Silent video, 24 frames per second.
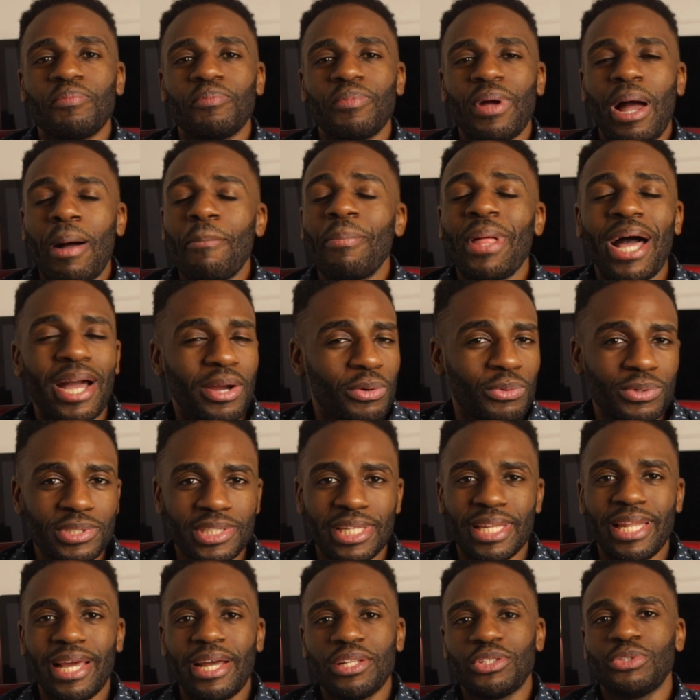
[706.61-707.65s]
I'm not going to
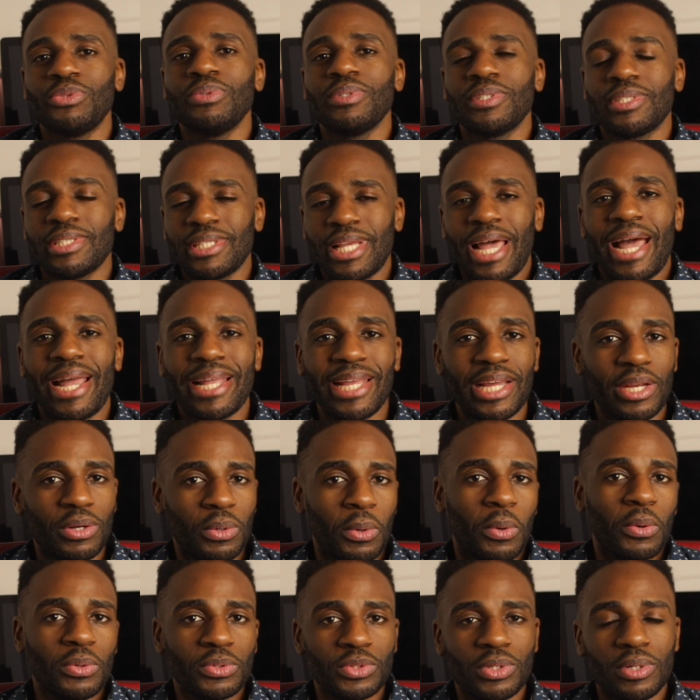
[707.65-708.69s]
lie to you, as I get
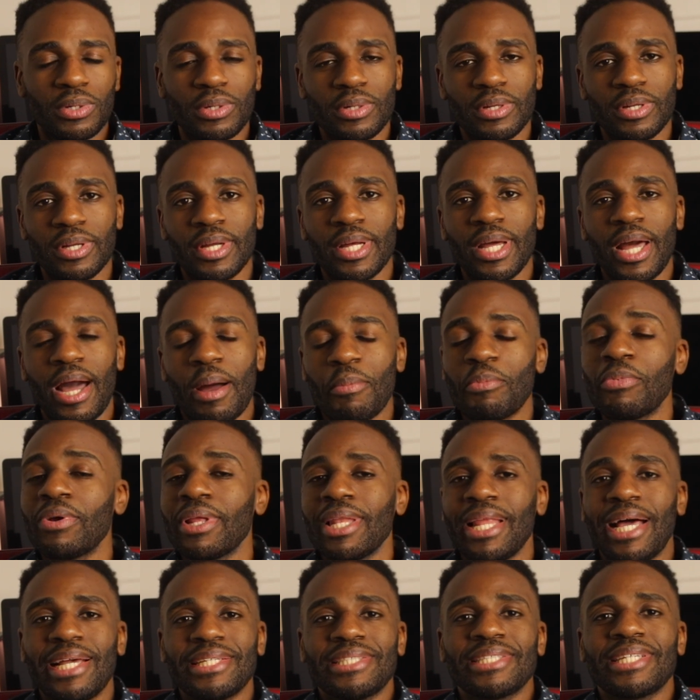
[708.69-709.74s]
older, I'm
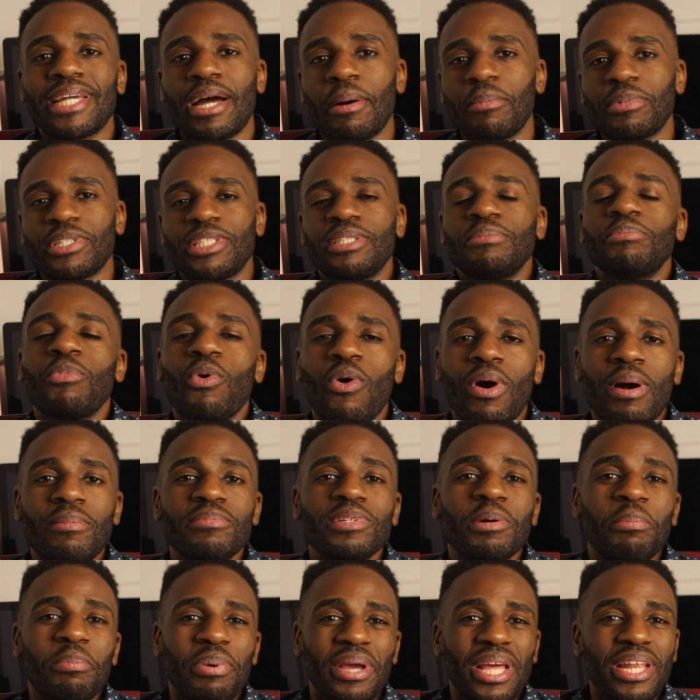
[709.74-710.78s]
realizing how much more I'm
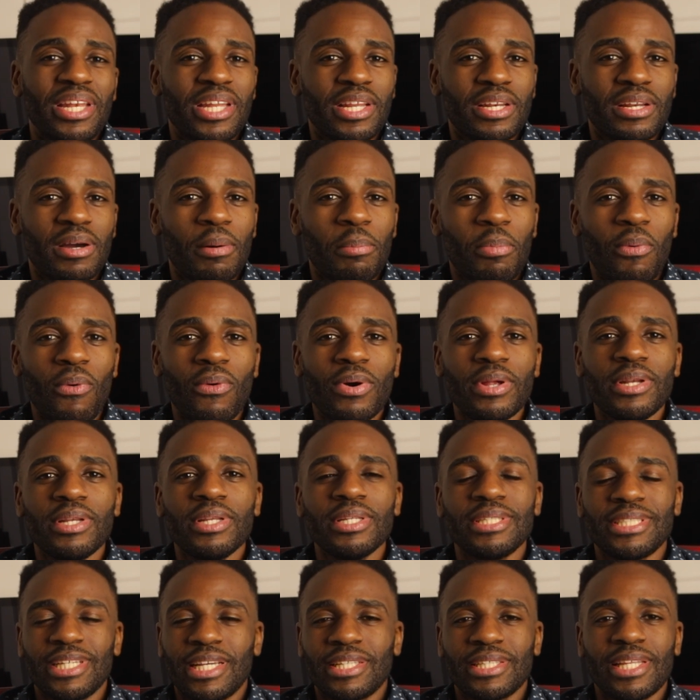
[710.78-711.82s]
dependent upon
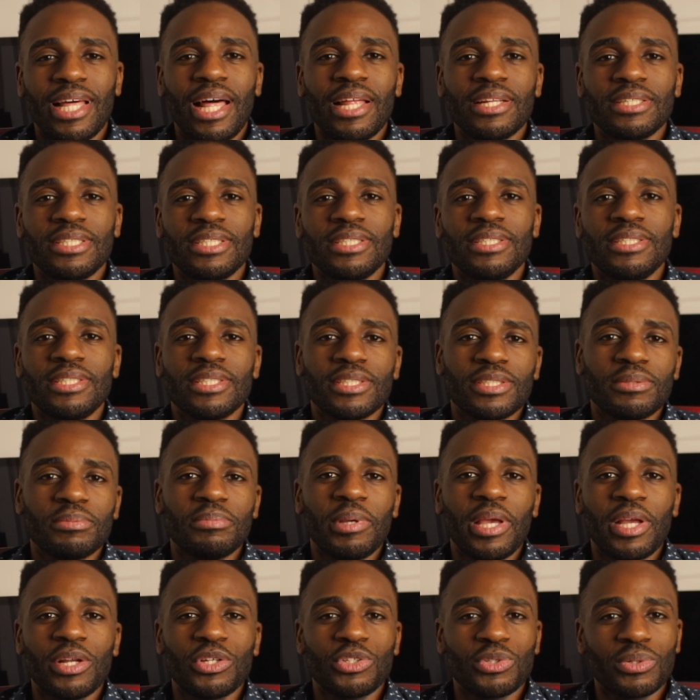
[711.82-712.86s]
technology, just
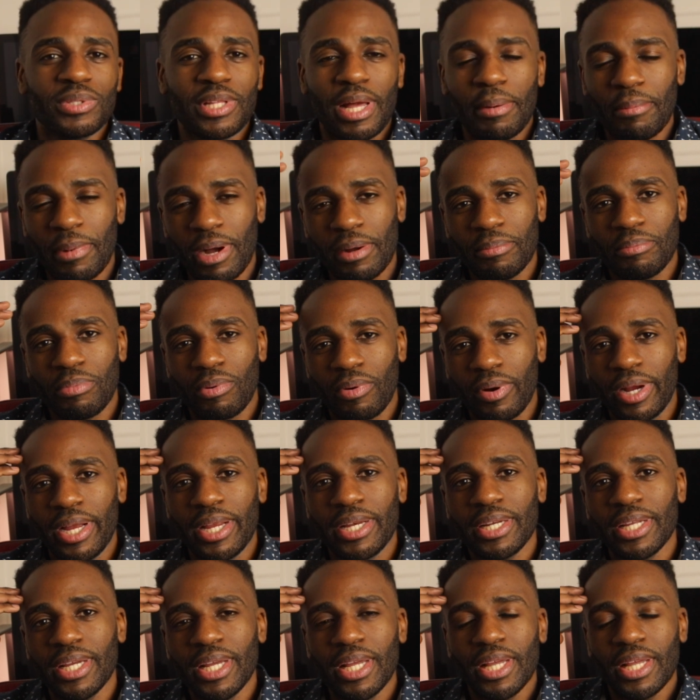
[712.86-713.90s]
making sure that my
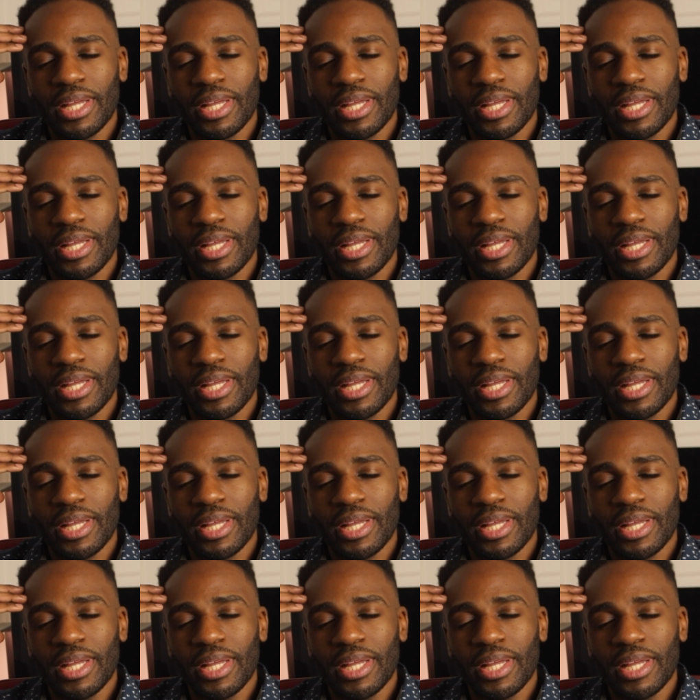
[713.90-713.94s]
brain